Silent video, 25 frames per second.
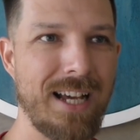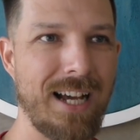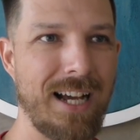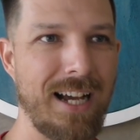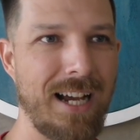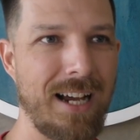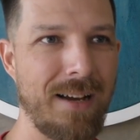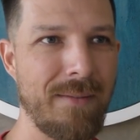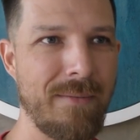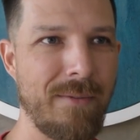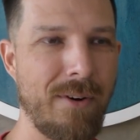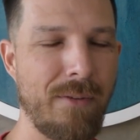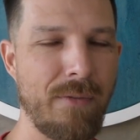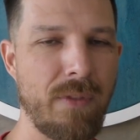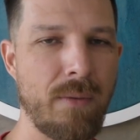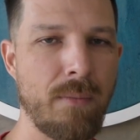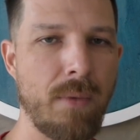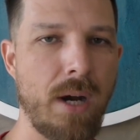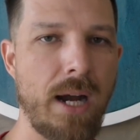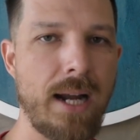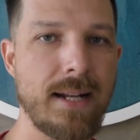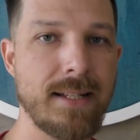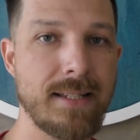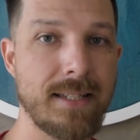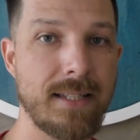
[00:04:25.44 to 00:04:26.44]
I'm of the
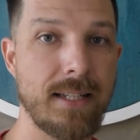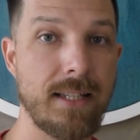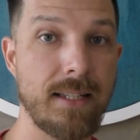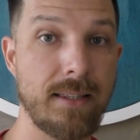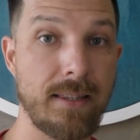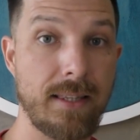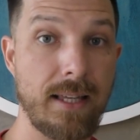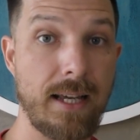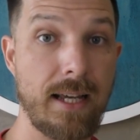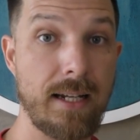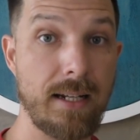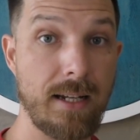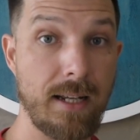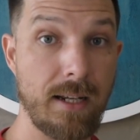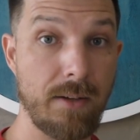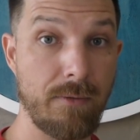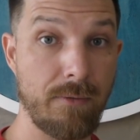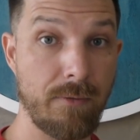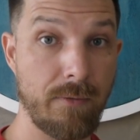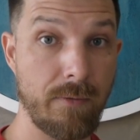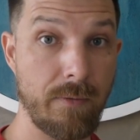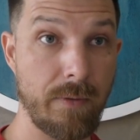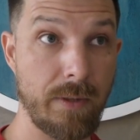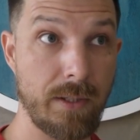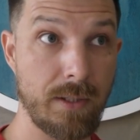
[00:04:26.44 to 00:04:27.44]
mindset that
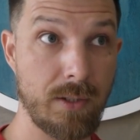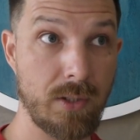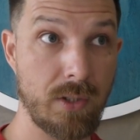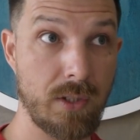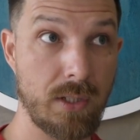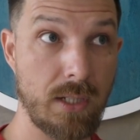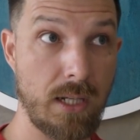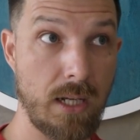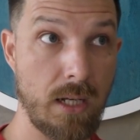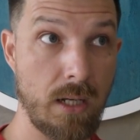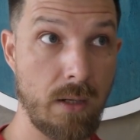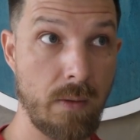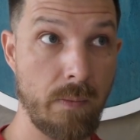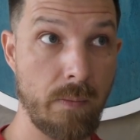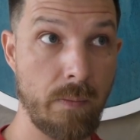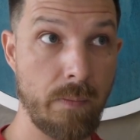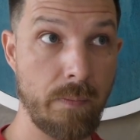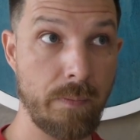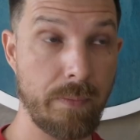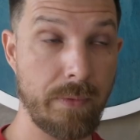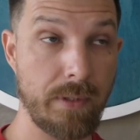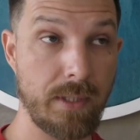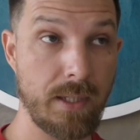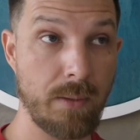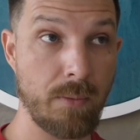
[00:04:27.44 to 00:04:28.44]
if this
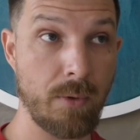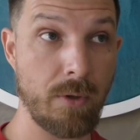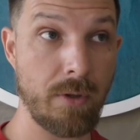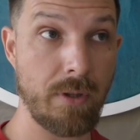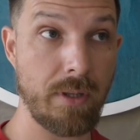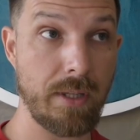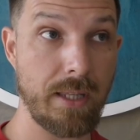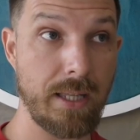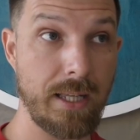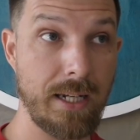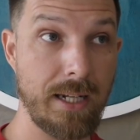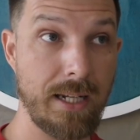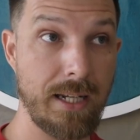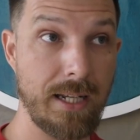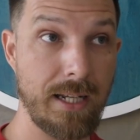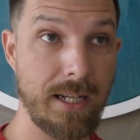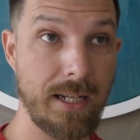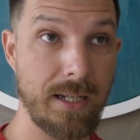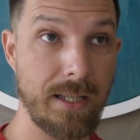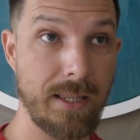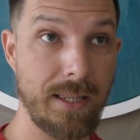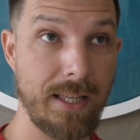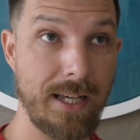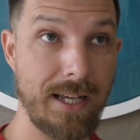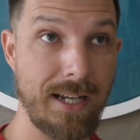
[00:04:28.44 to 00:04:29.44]
someone
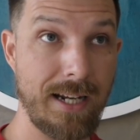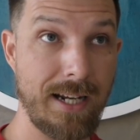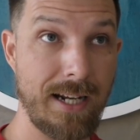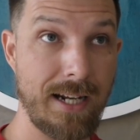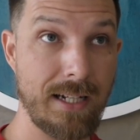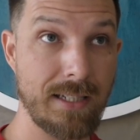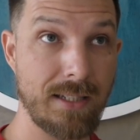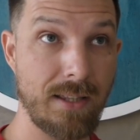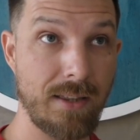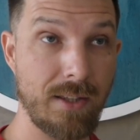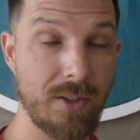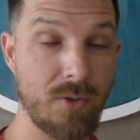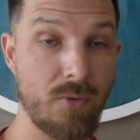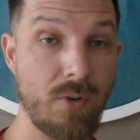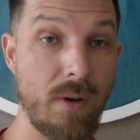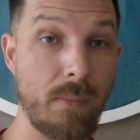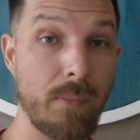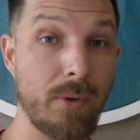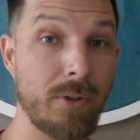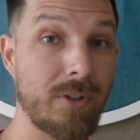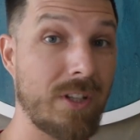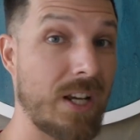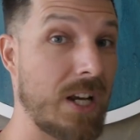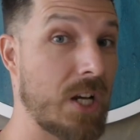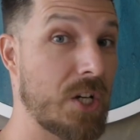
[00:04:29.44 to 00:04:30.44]
that has this
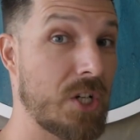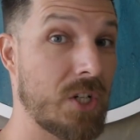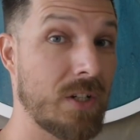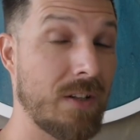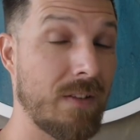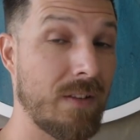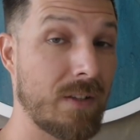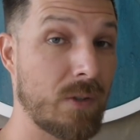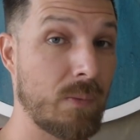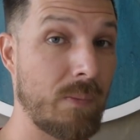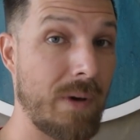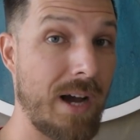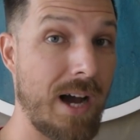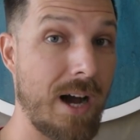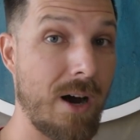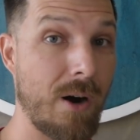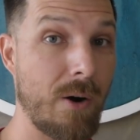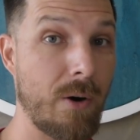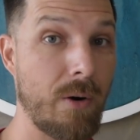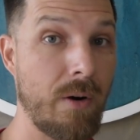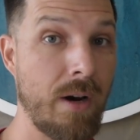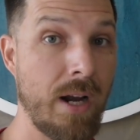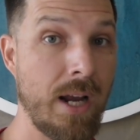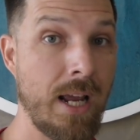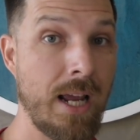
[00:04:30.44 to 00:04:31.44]
reputation and this
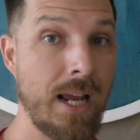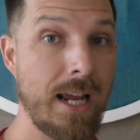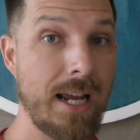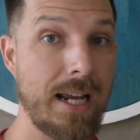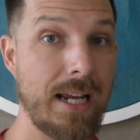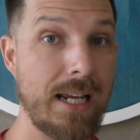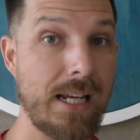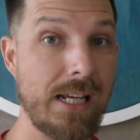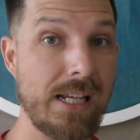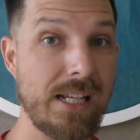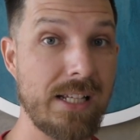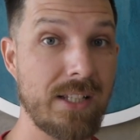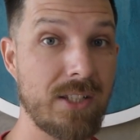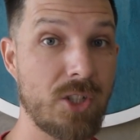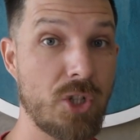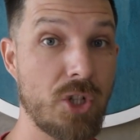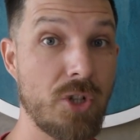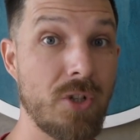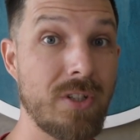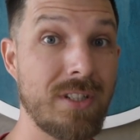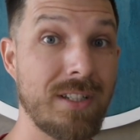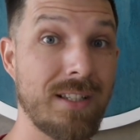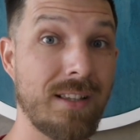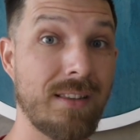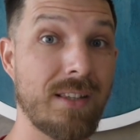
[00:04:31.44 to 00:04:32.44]
power is
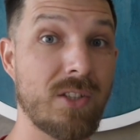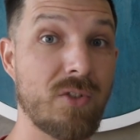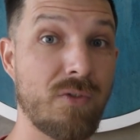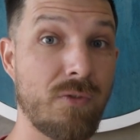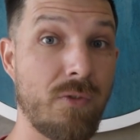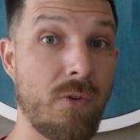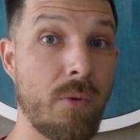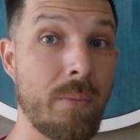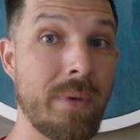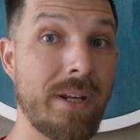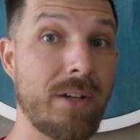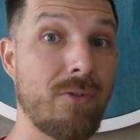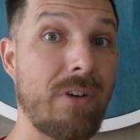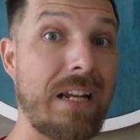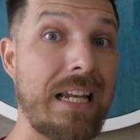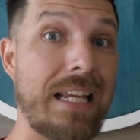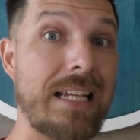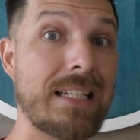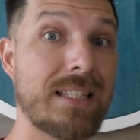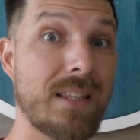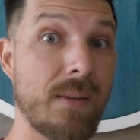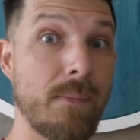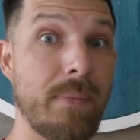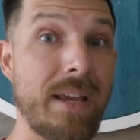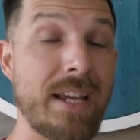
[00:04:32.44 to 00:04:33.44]
choosing this for me, it really
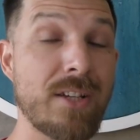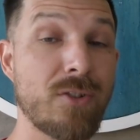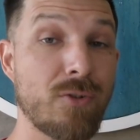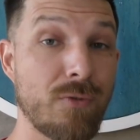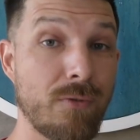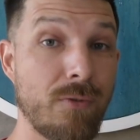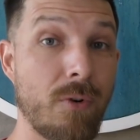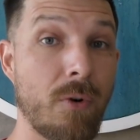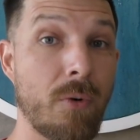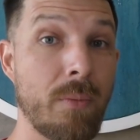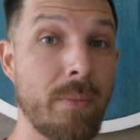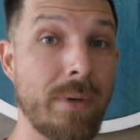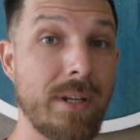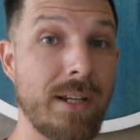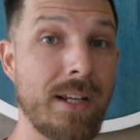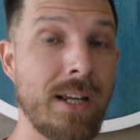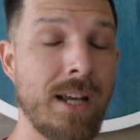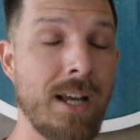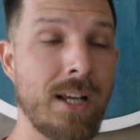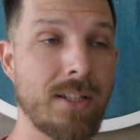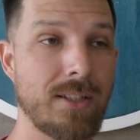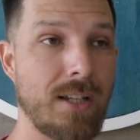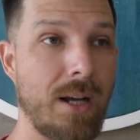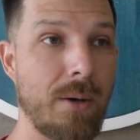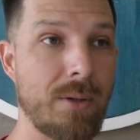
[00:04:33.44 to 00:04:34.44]
is the best for me.
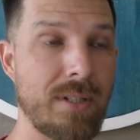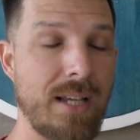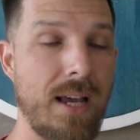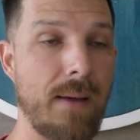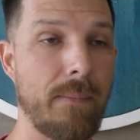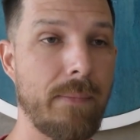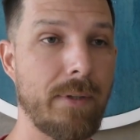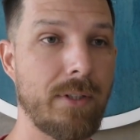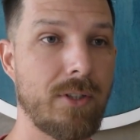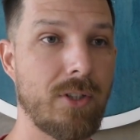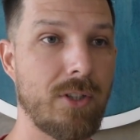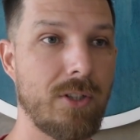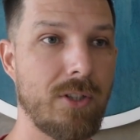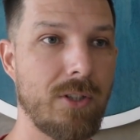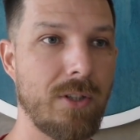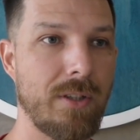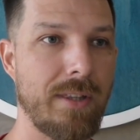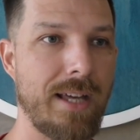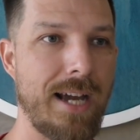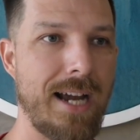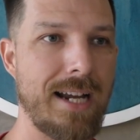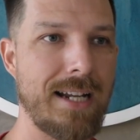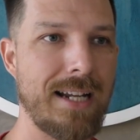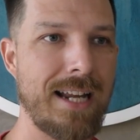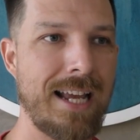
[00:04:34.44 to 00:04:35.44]
So I was happy to do
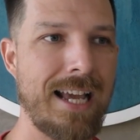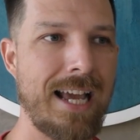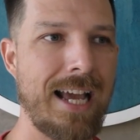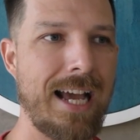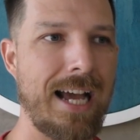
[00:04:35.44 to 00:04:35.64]
that.